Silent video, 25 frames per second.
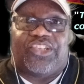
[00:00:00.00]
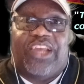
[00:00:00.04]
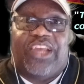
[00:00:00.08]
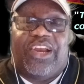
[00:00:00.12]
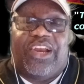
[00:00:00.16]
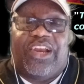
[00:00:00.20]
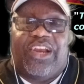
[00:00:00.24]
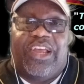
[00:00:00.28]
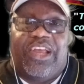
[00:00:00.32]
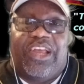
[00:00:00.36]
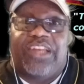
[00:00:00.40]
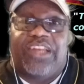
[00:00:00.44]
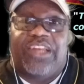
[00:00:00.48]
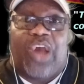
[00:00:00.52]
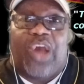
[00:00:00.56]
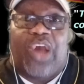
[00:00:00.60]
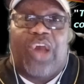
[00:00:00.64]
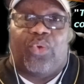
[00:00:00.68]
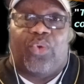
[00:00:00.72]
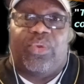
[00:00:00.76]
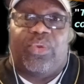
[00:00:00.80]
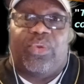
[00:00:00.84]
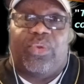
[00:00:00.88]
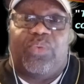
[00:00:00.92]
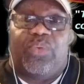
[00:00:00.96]
year,
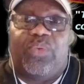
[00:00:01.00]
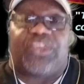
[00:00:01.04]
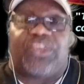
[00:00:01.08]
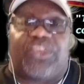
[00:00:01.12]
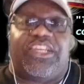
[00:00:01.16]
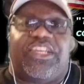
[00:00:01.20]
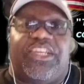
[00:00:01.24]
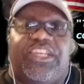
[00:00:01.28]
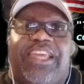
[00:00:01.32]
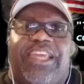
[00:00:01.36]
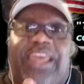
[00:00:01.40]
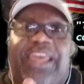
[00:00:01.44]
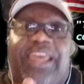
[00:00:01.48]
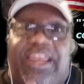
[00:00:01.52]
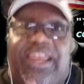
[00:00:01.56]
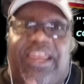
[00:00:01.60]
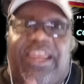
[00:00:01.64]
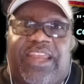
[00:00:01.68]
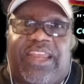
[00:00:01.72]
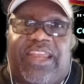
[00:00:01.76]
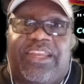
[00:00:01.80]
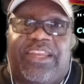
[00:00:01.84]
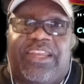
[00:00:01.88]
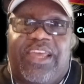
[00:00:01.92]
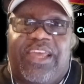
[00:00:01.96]
not only will she hit
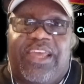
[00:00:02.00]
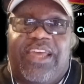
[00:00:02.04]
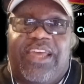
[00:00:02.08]
it,